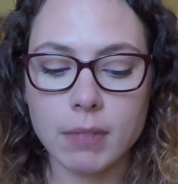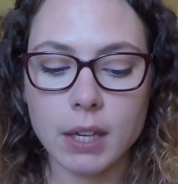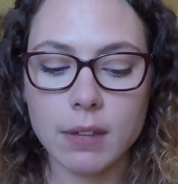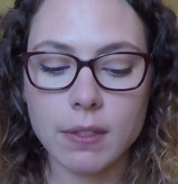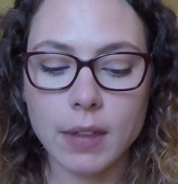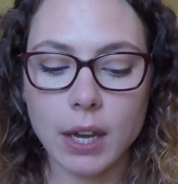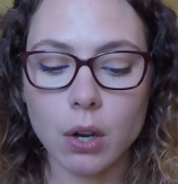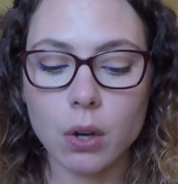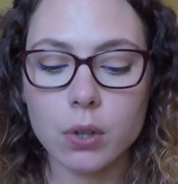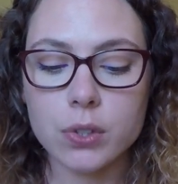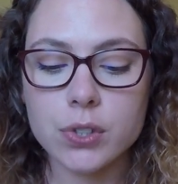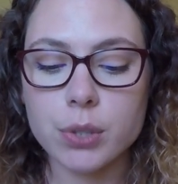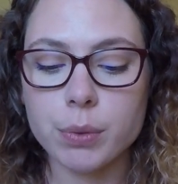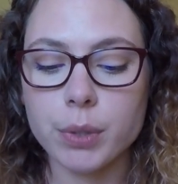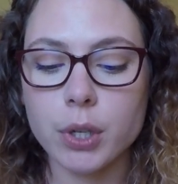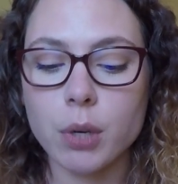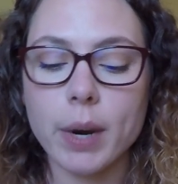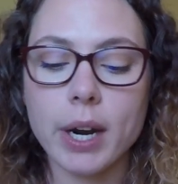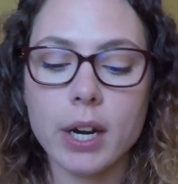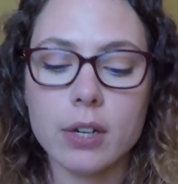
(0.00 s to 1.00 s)
They also
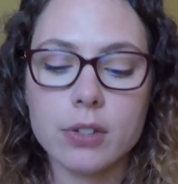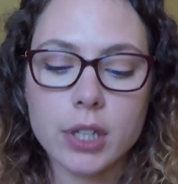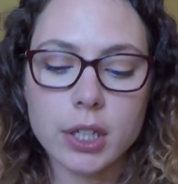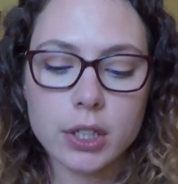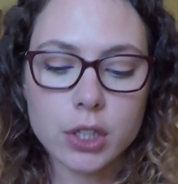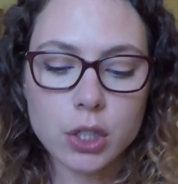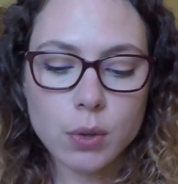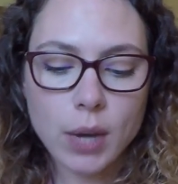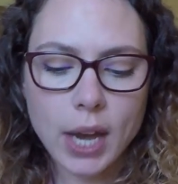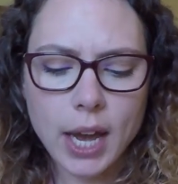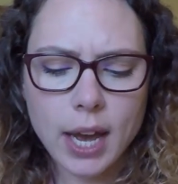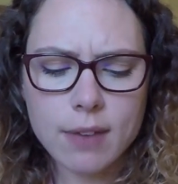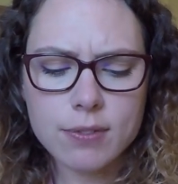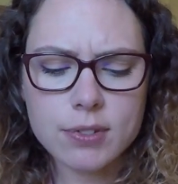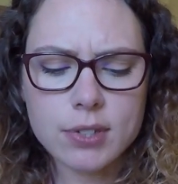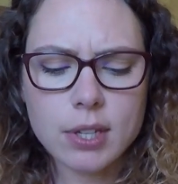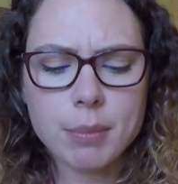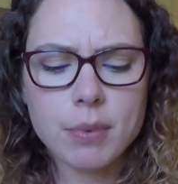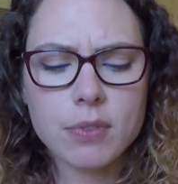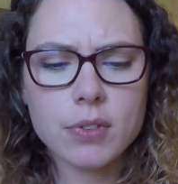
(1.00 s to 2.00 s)
required that you have
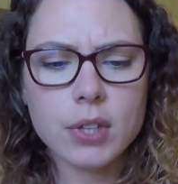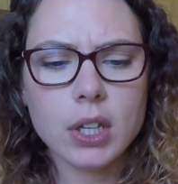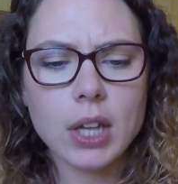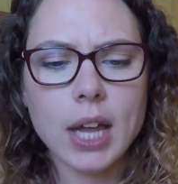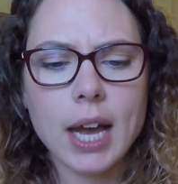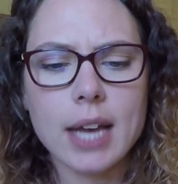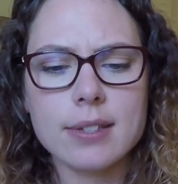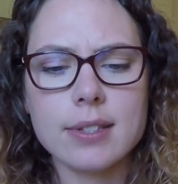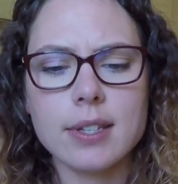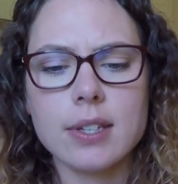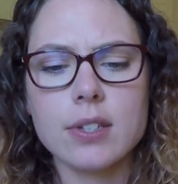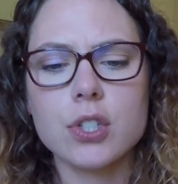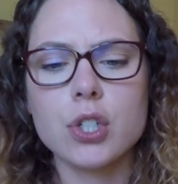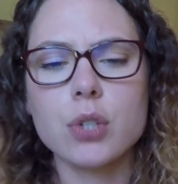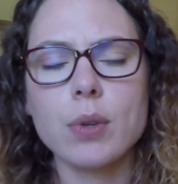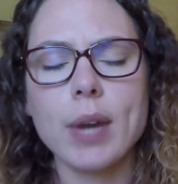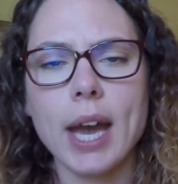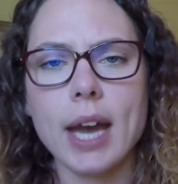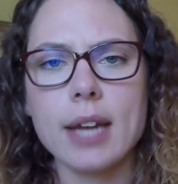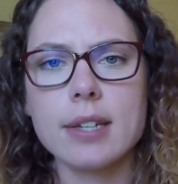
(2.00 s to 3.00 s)
some of the classes
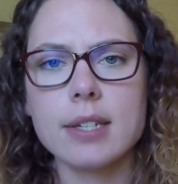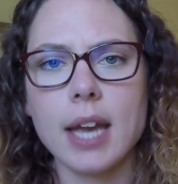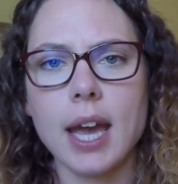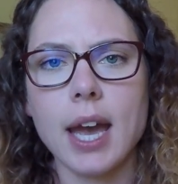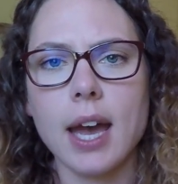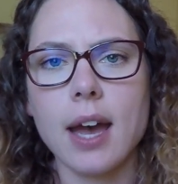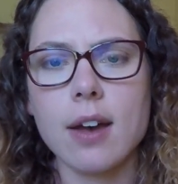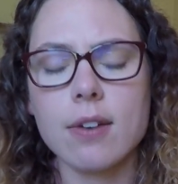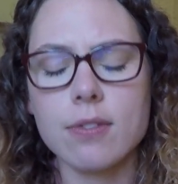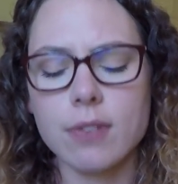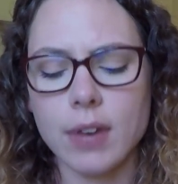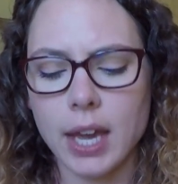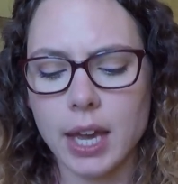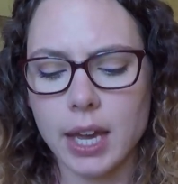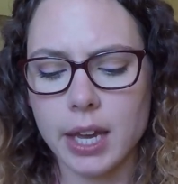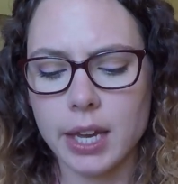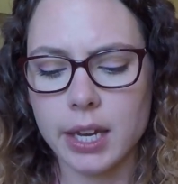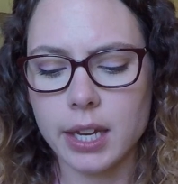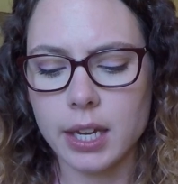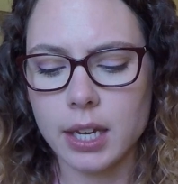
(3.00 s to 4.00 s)
you had to have
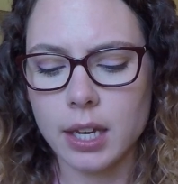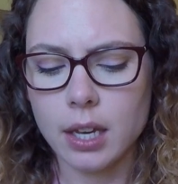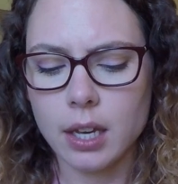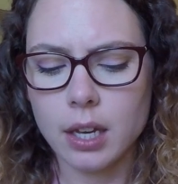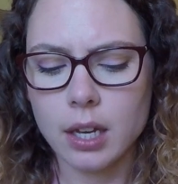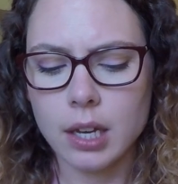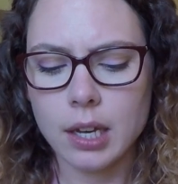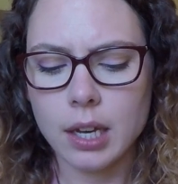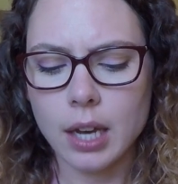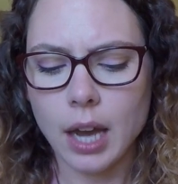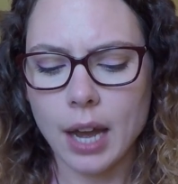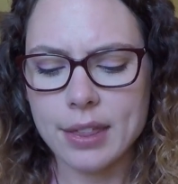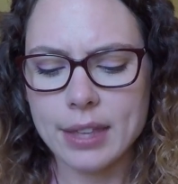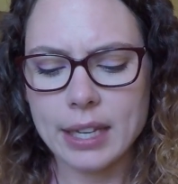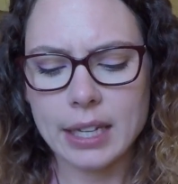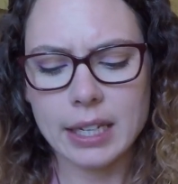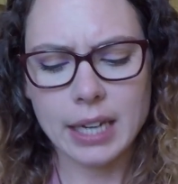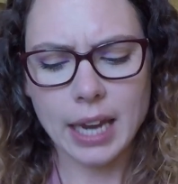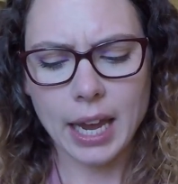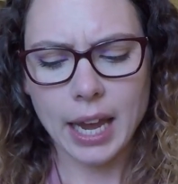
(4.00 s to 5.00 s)
I
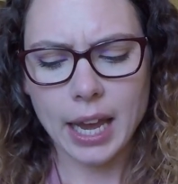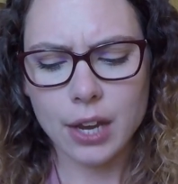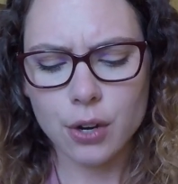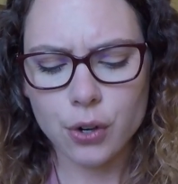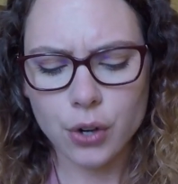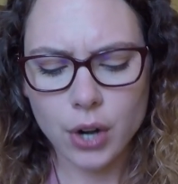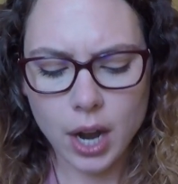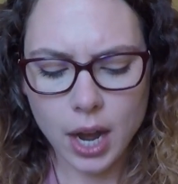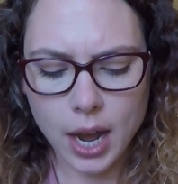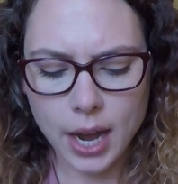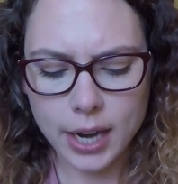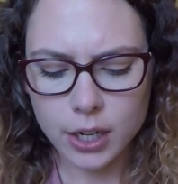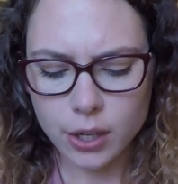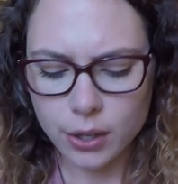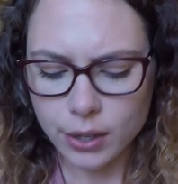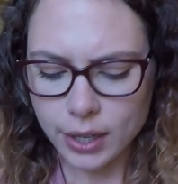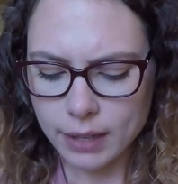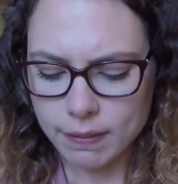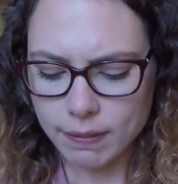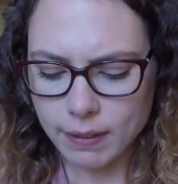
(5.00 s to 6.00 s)
think an A or
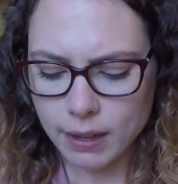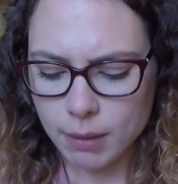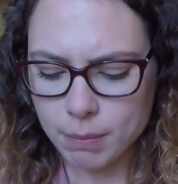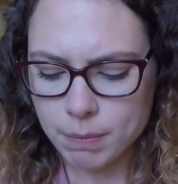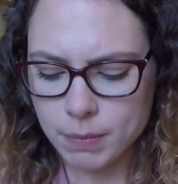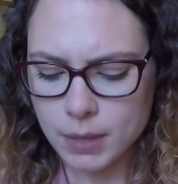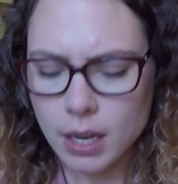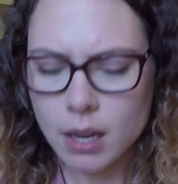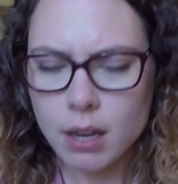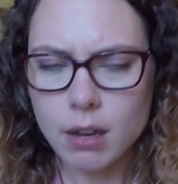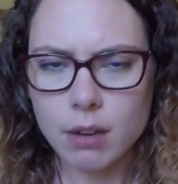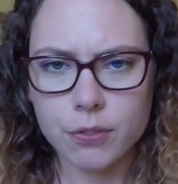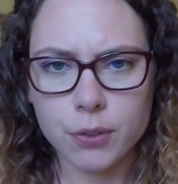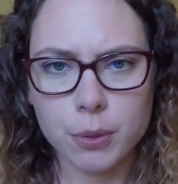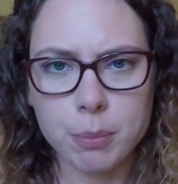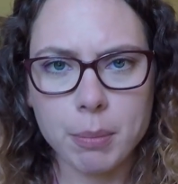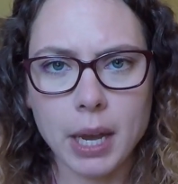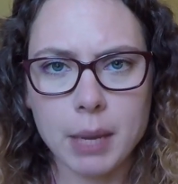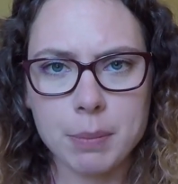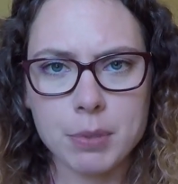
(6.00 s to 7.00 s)
higher in them
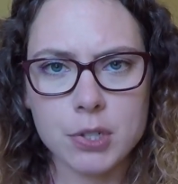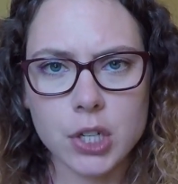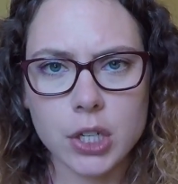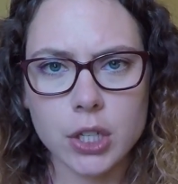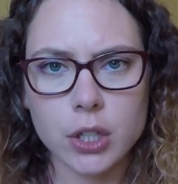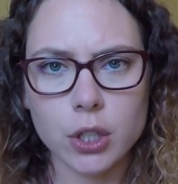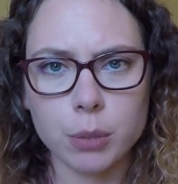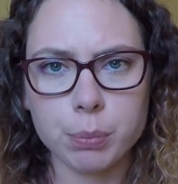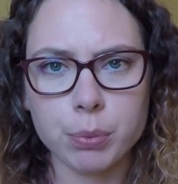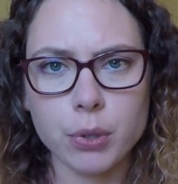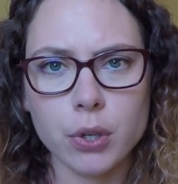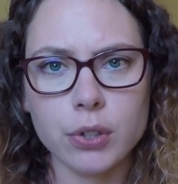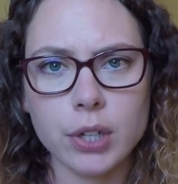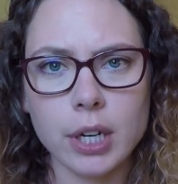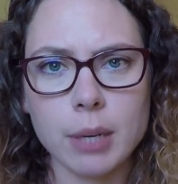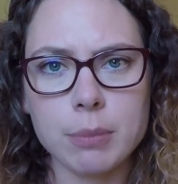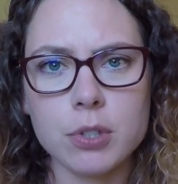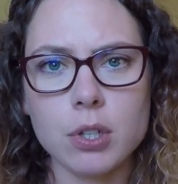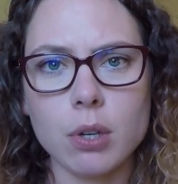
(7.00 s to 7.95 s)
for my particular program.